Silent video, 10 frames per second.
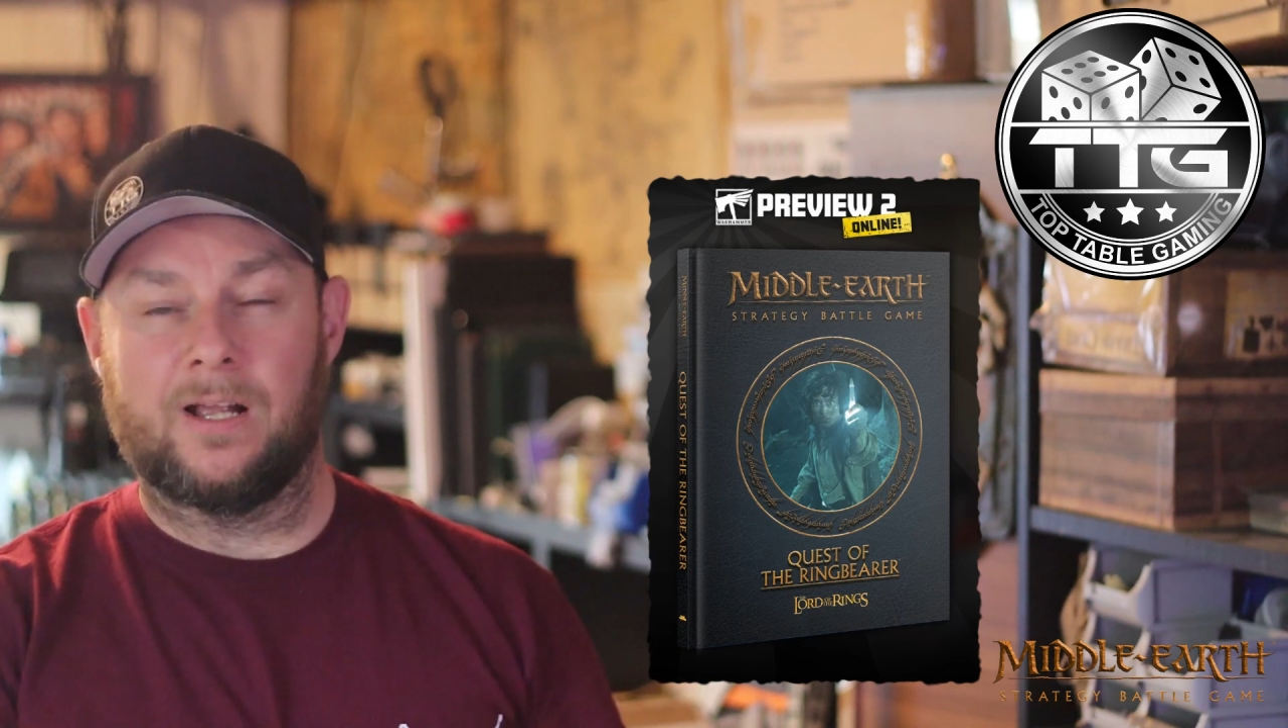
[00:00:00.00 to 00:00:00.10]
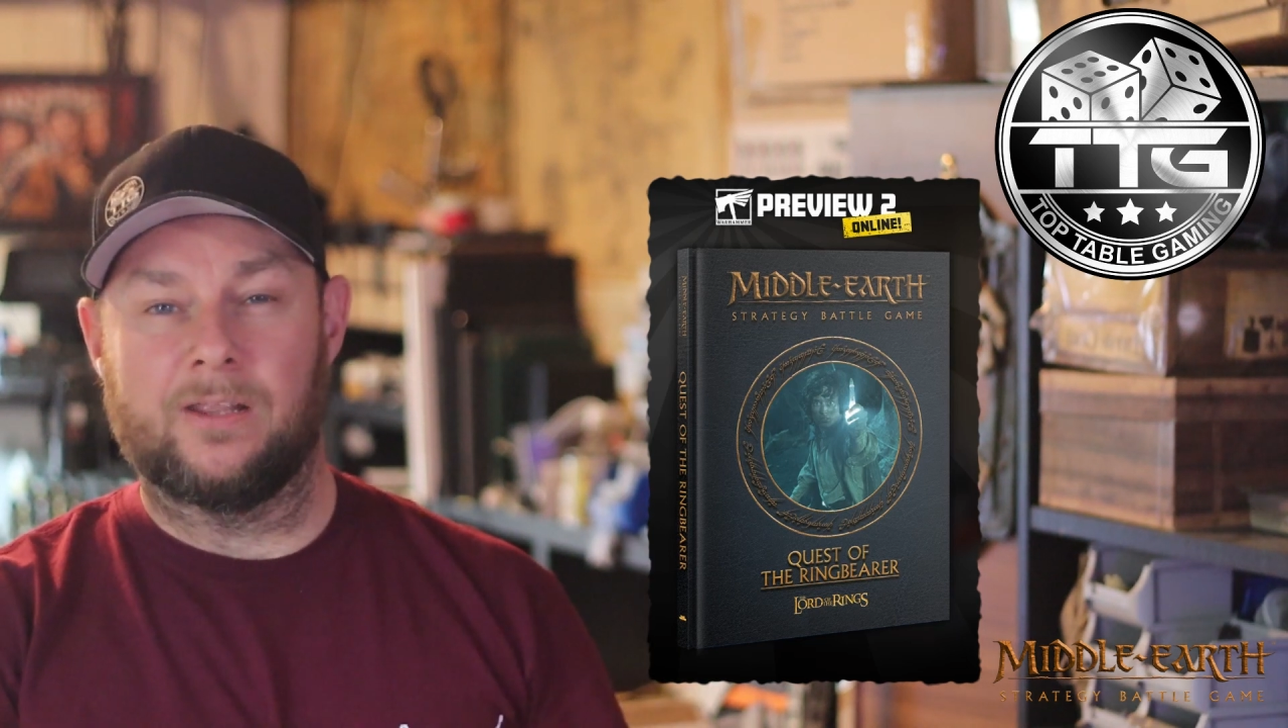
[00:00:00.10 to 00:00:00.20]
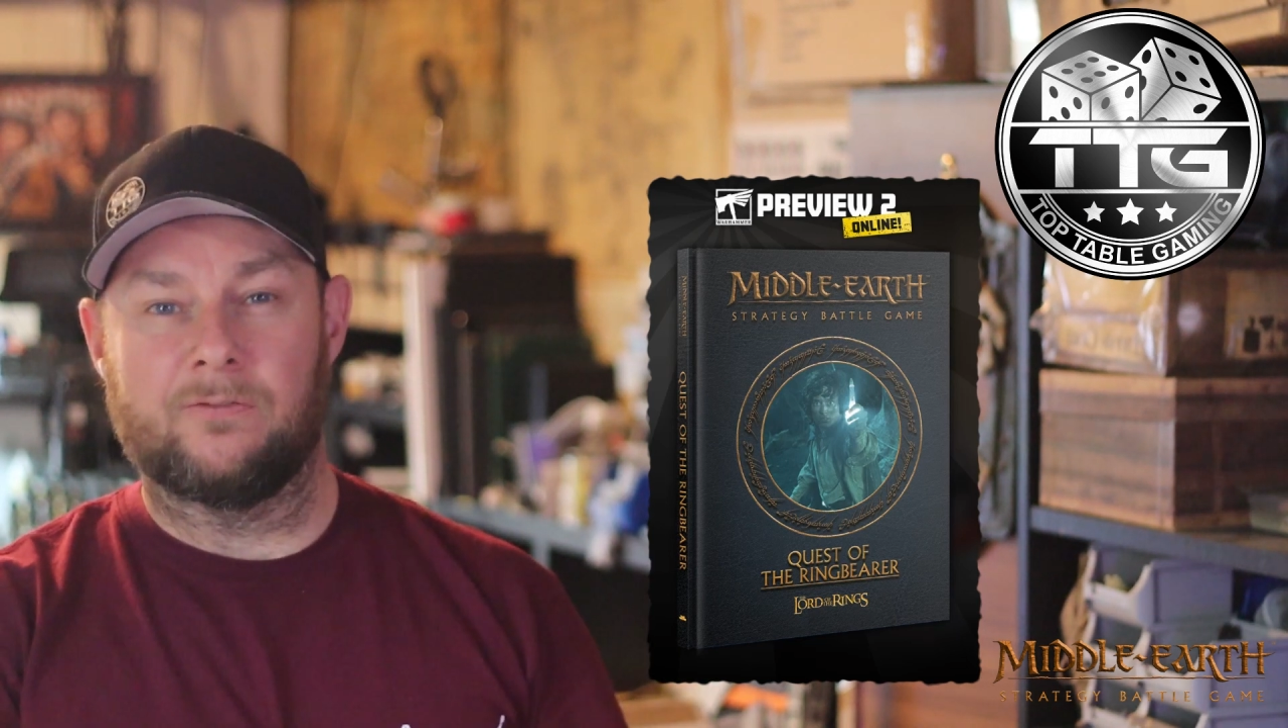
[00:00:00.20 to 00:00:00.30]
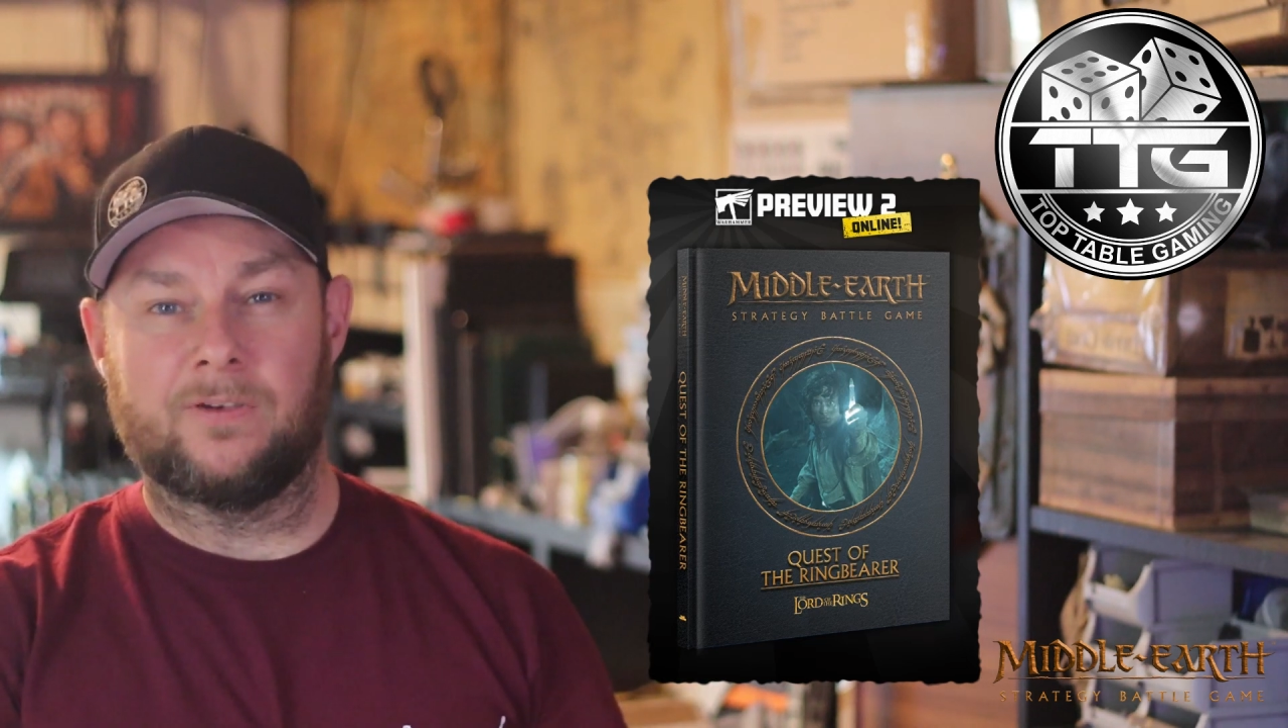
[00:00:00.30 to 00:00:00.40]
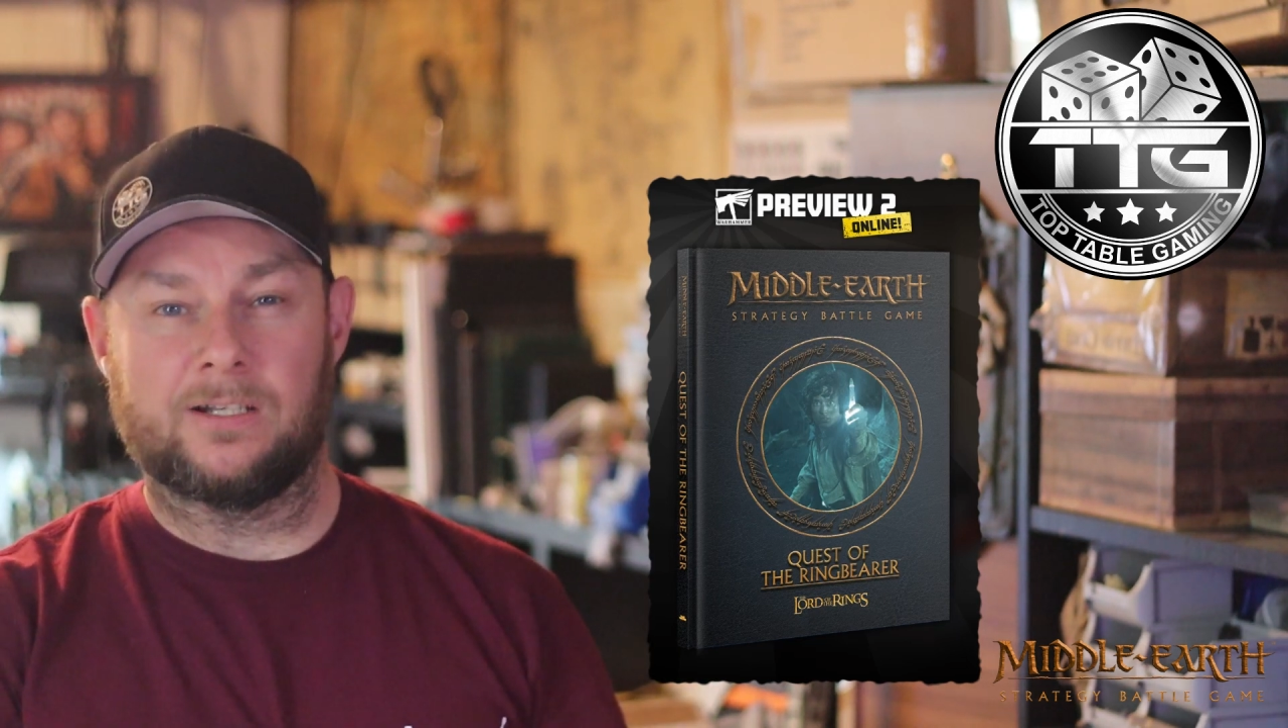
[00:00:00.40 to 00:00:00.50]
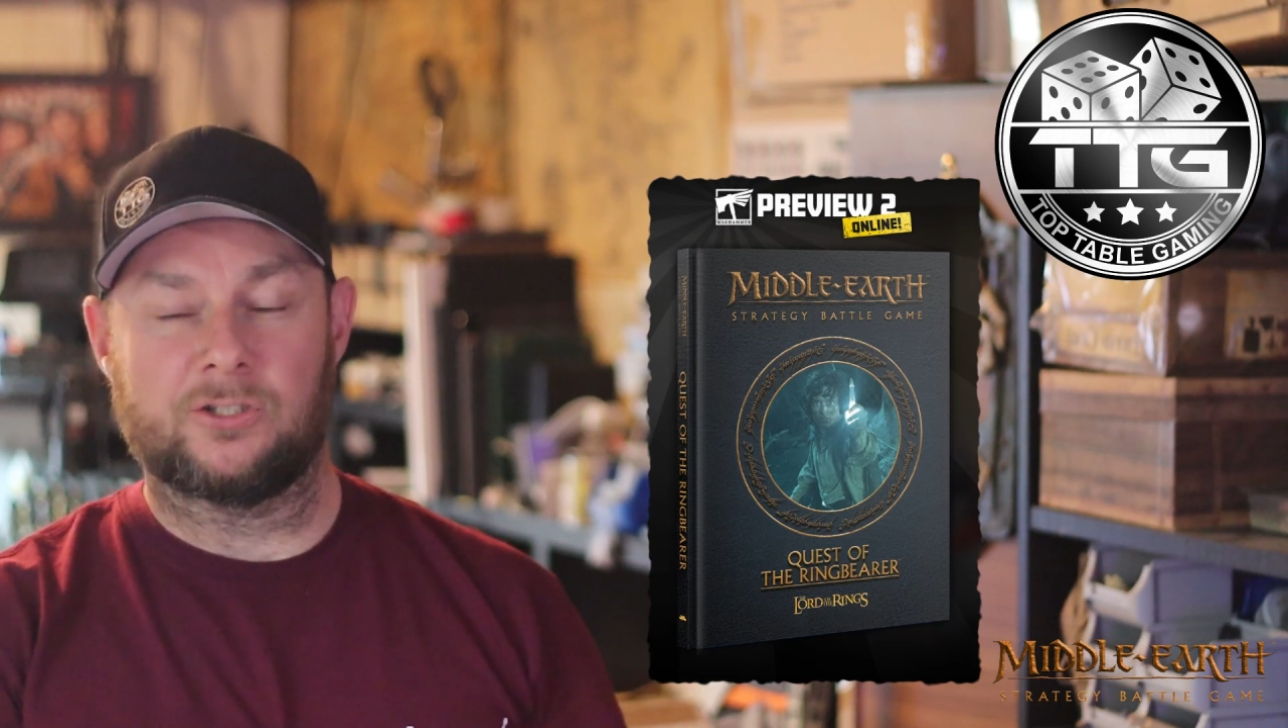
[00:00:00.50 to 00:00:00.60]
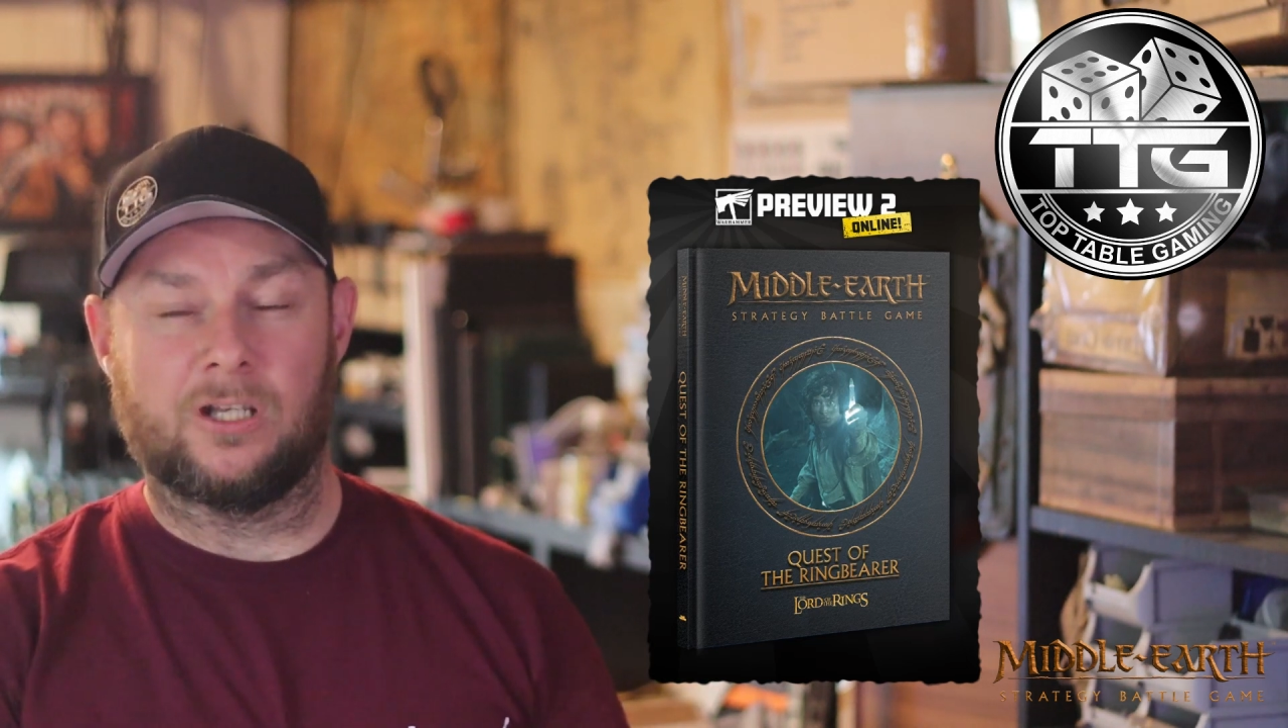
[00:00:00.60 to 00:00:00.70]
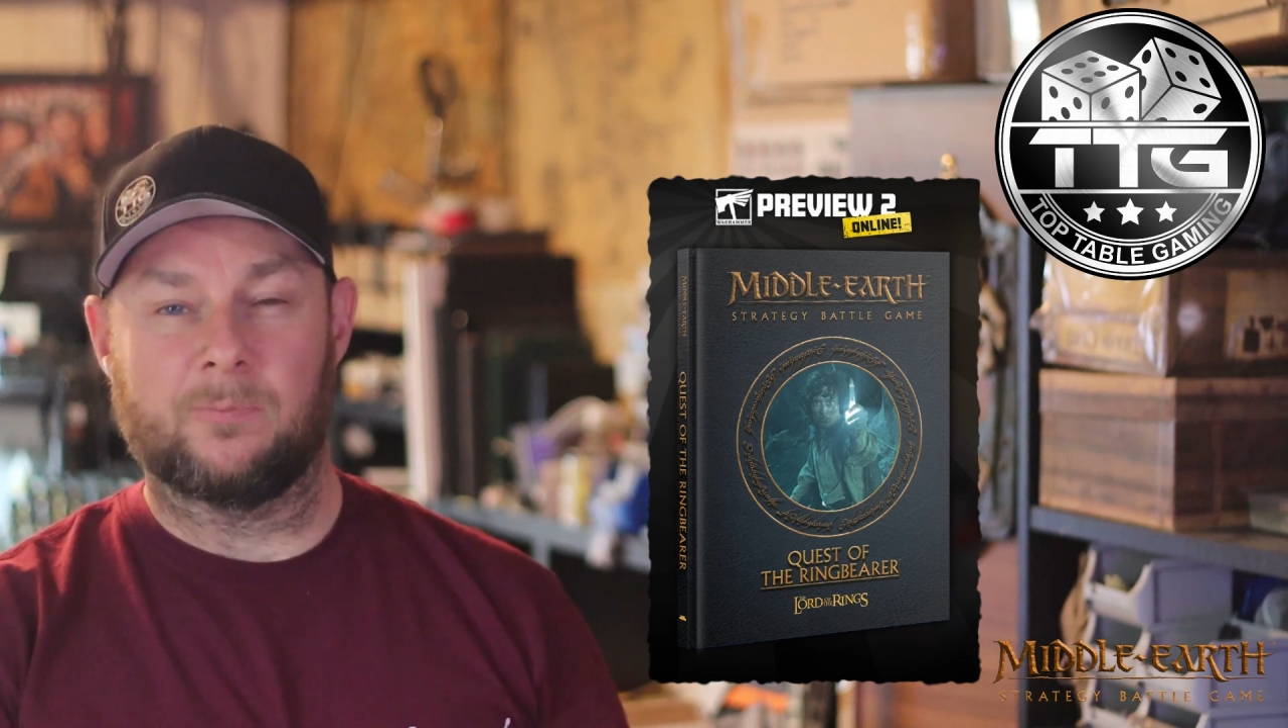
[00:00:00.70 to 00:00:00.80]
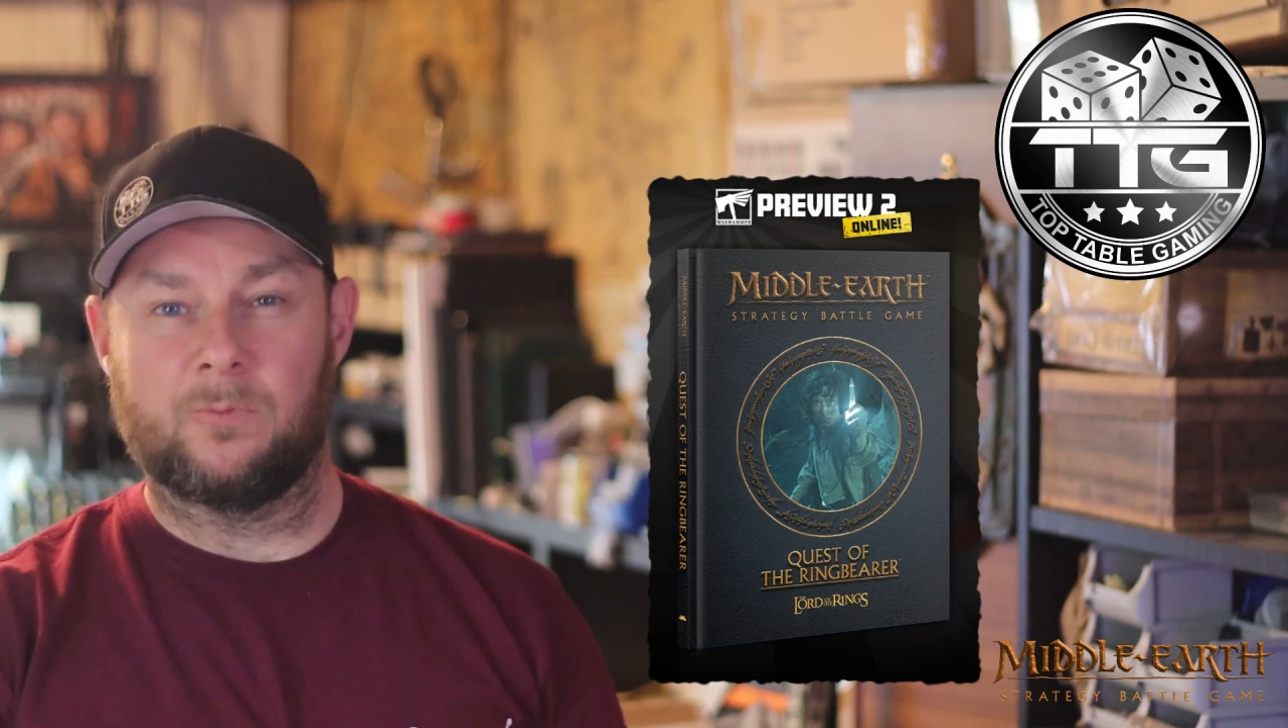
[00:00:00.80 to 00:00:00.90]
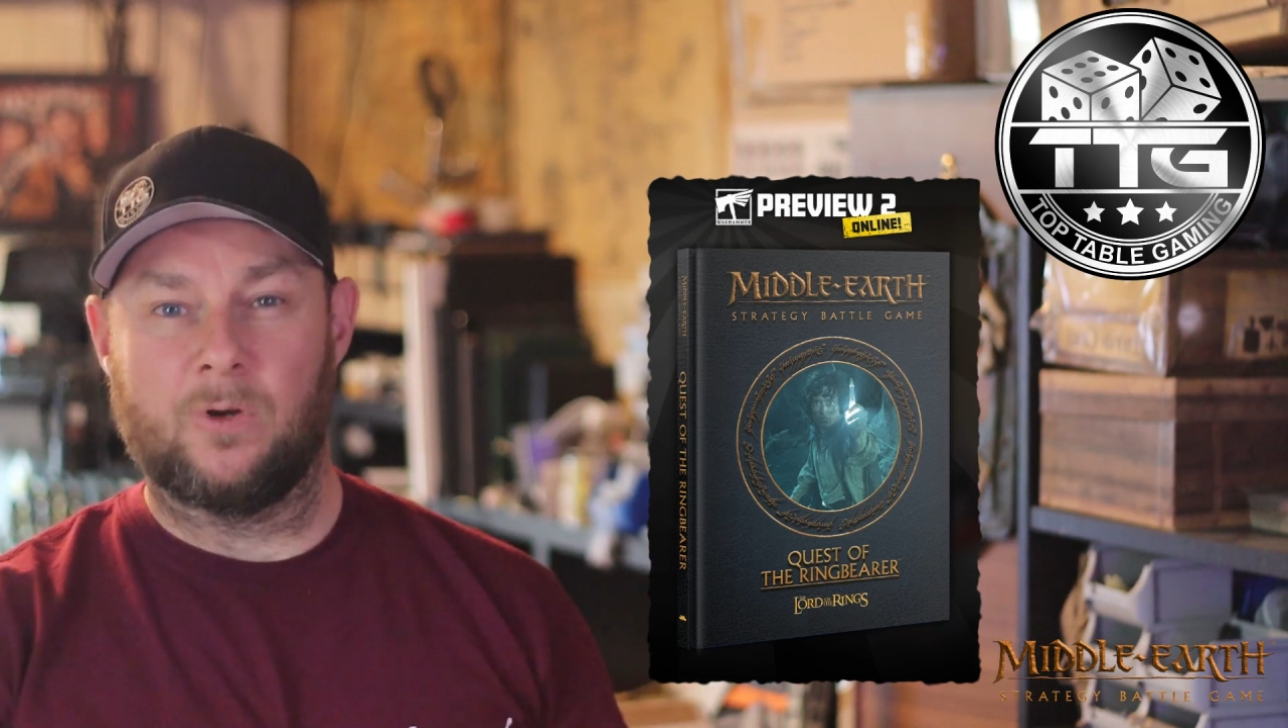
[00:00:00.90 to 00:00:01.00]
and the Fellowship